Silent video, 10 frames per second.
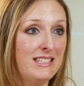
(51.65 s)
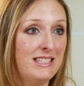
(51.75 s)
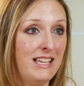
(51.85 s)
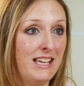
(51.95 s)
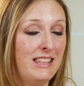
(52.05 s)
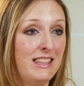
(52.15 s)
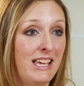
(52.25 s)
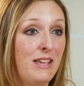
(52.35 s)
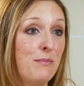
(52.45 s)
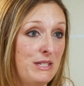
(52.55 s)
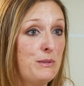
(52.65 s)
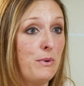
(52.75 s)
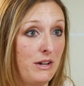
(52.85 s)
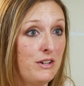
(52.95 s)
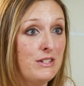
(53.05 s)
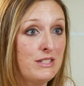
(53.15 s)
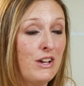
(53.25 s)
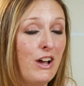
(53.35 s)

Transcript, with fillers: is that they can be spreaders.